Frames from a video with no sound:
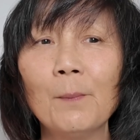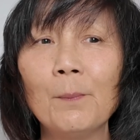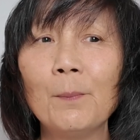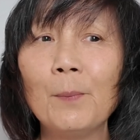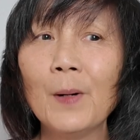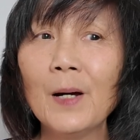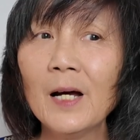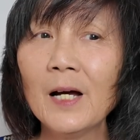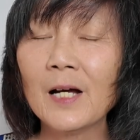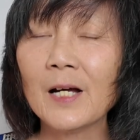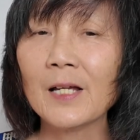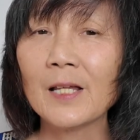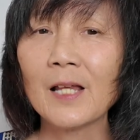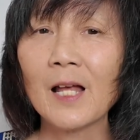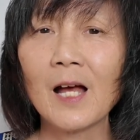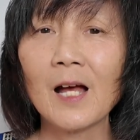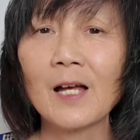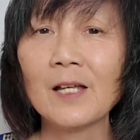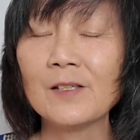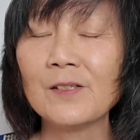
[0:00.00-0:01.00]
But
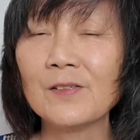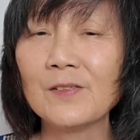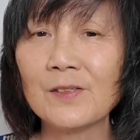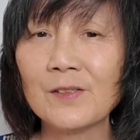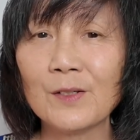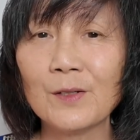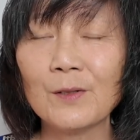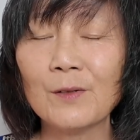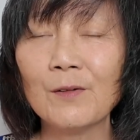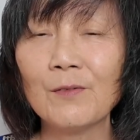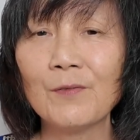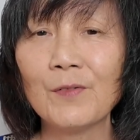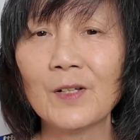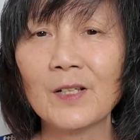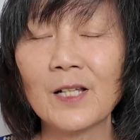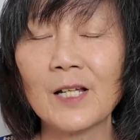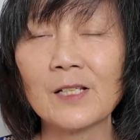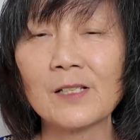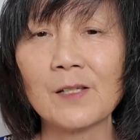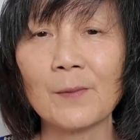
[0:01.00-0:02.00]
I still felt
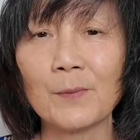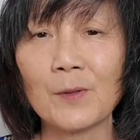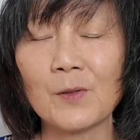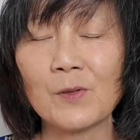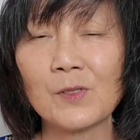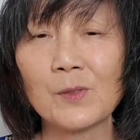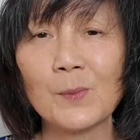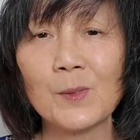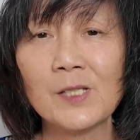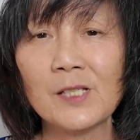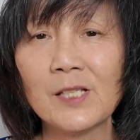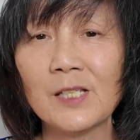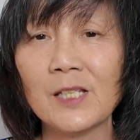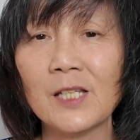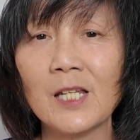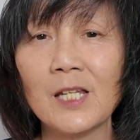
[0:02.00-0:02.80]
like something was missing,